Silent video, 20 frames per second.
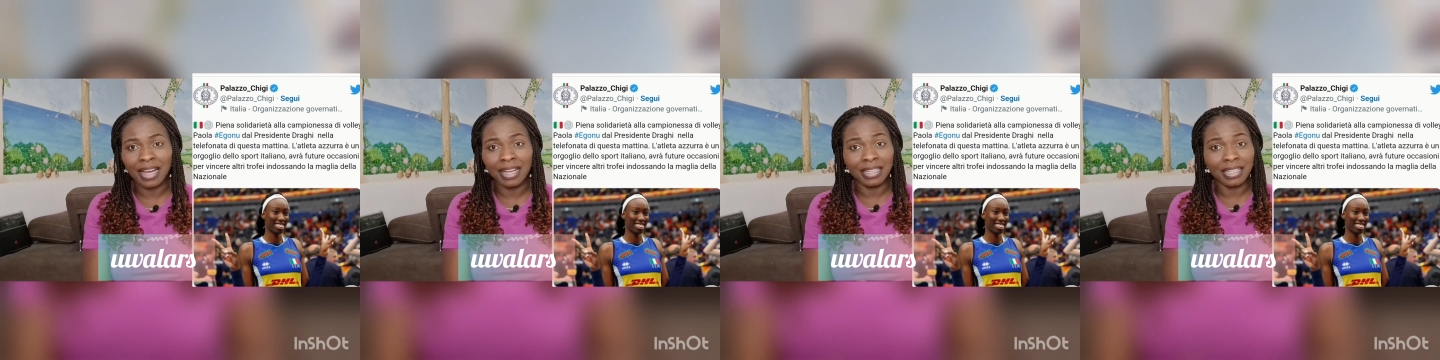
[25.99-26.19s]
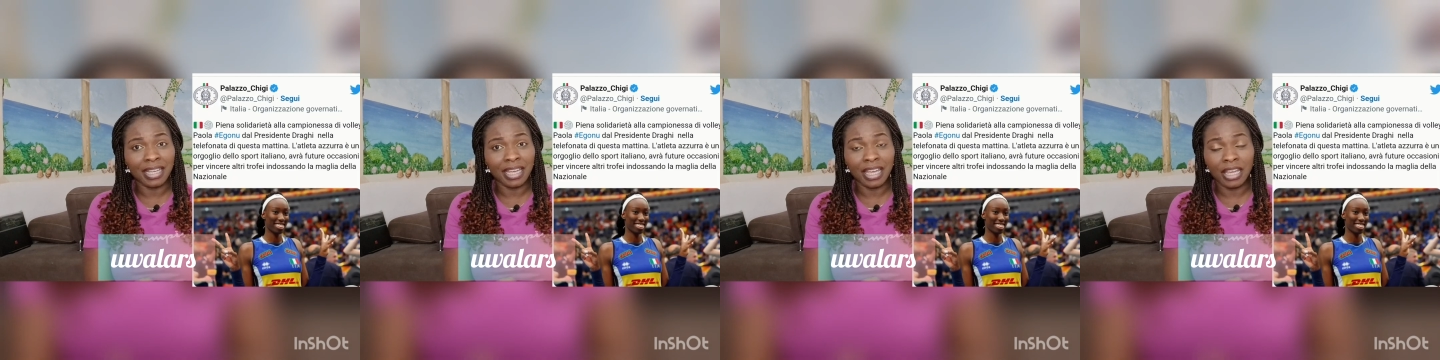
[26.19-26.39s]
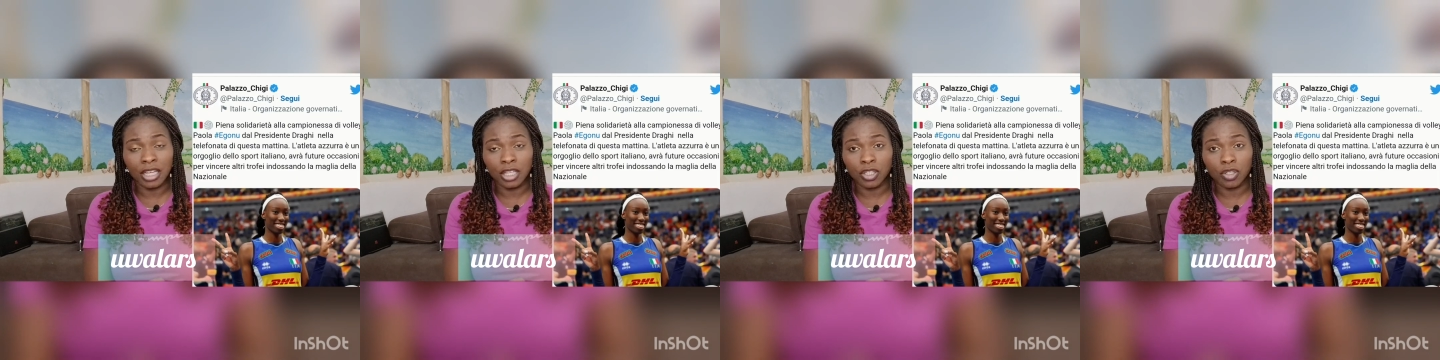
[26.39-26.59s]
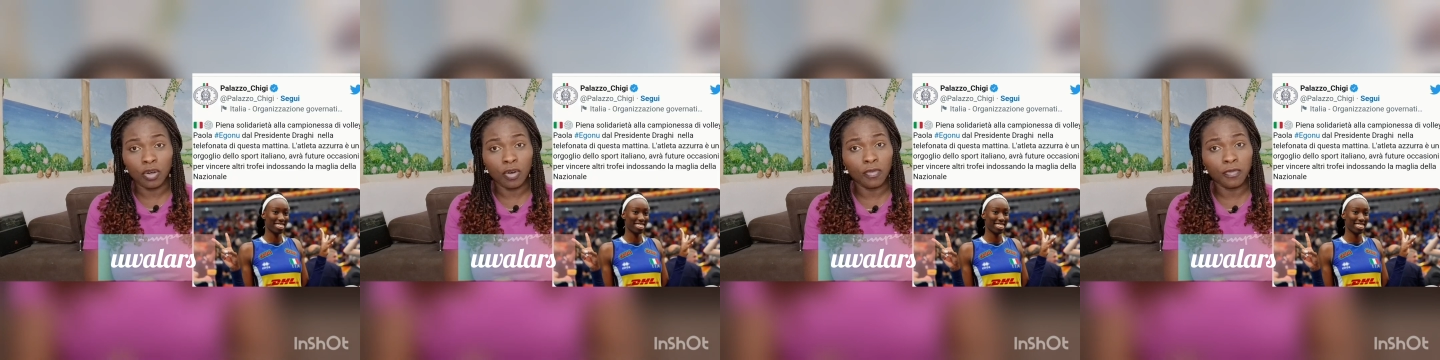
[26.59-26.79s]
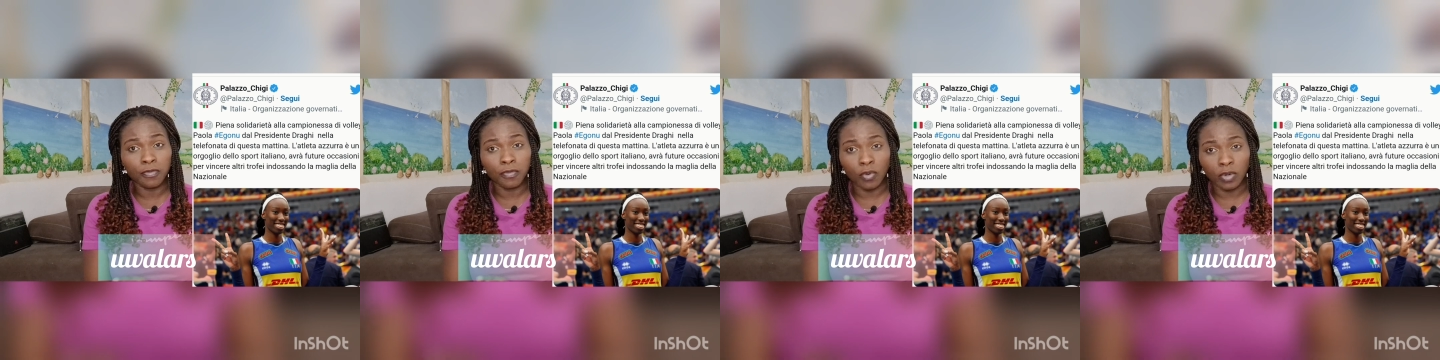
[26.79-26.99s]
at the age
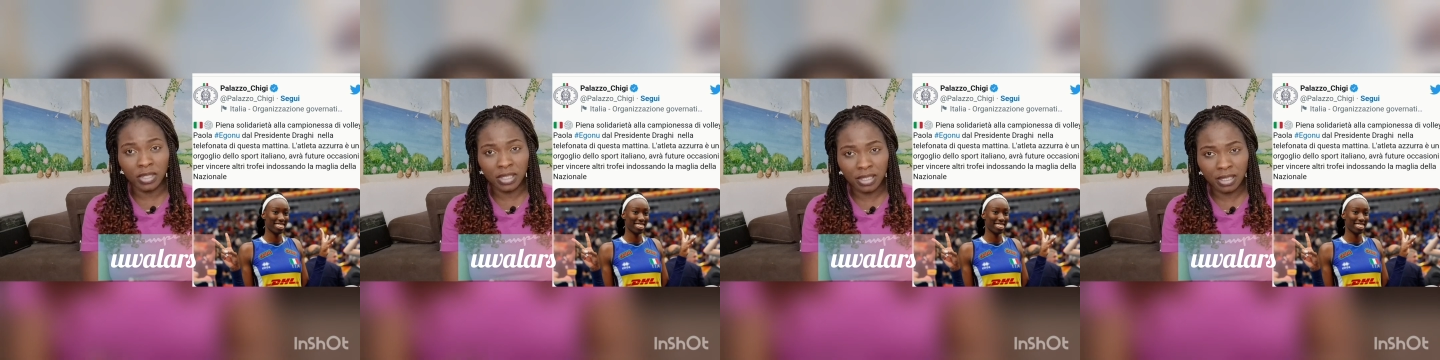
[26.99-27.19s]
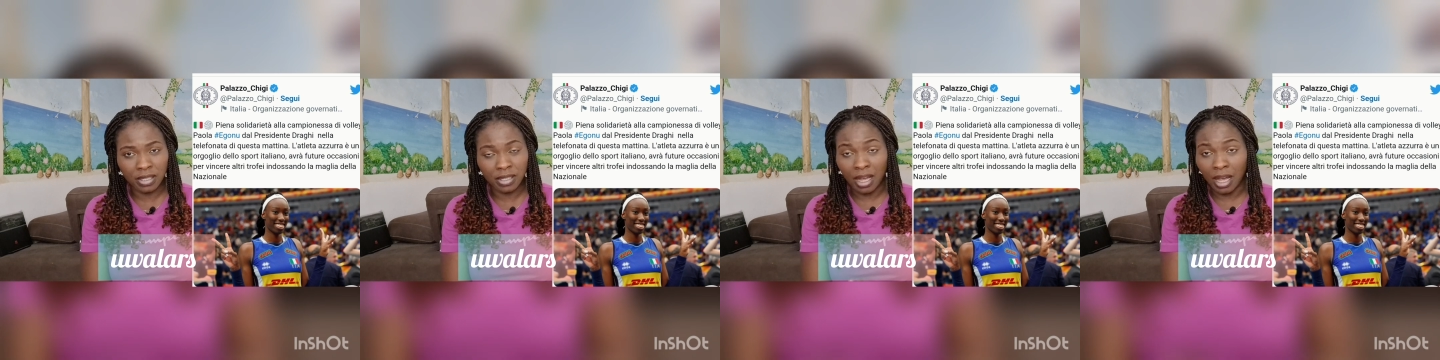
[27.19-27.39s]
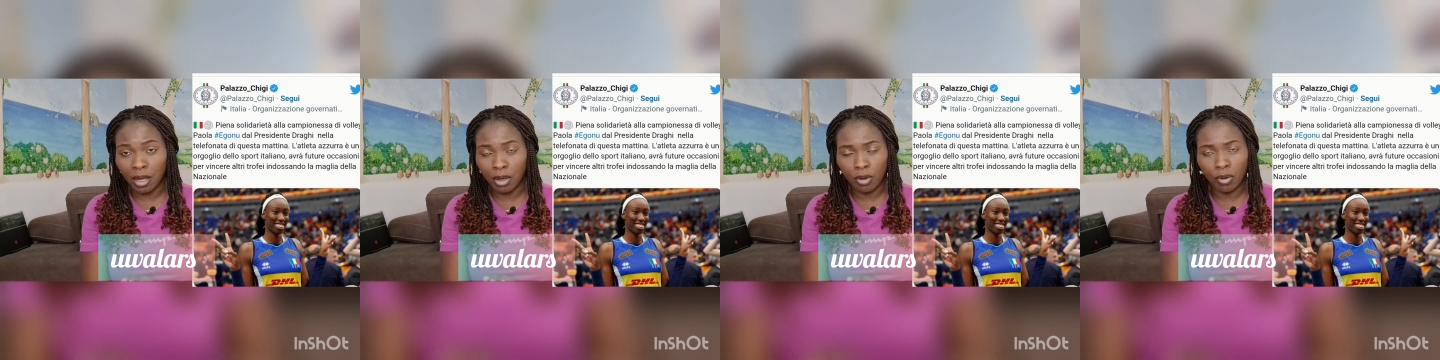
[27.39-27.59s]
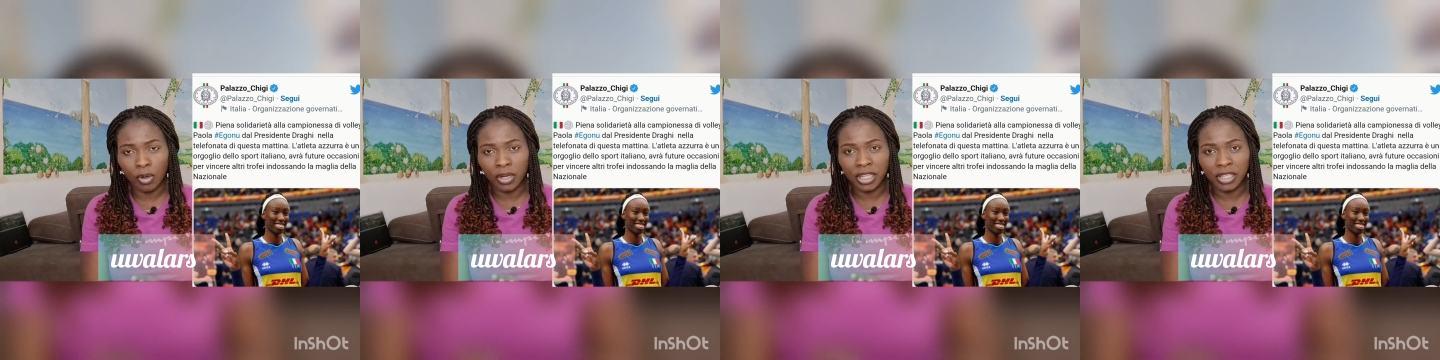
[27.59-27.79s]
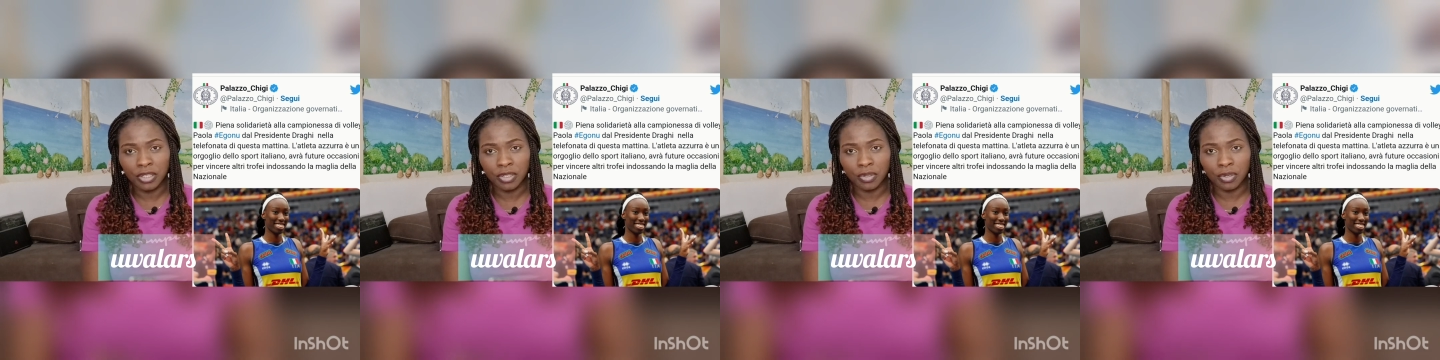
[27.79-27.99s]
of 14,
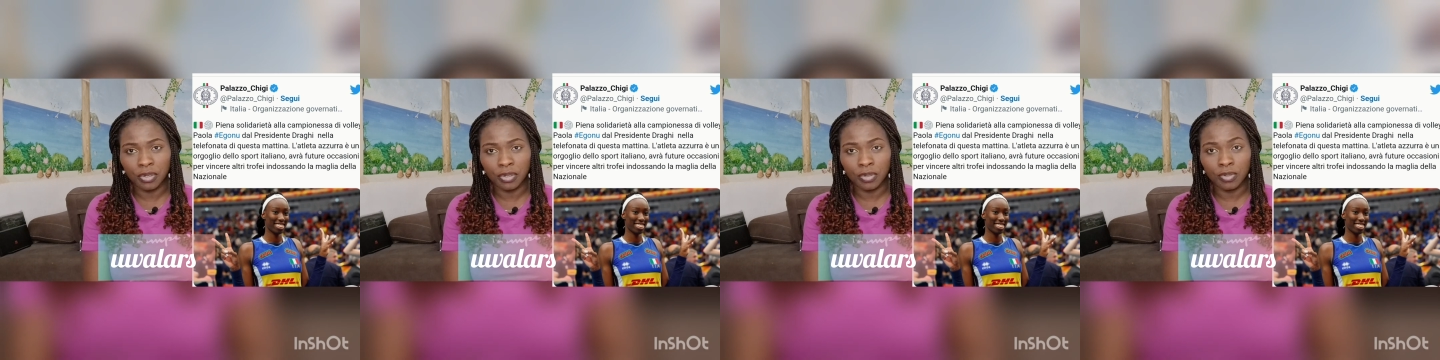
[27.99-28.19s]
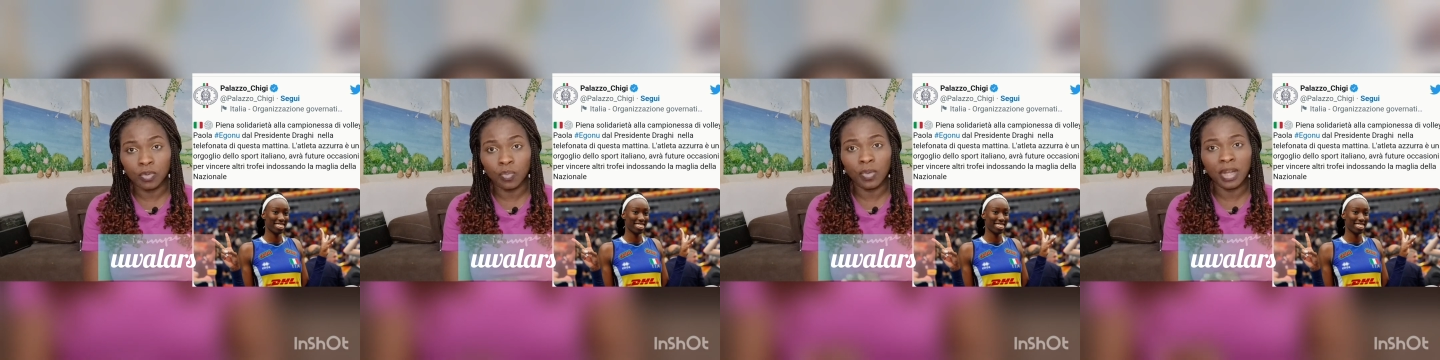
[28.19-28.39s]
according to news.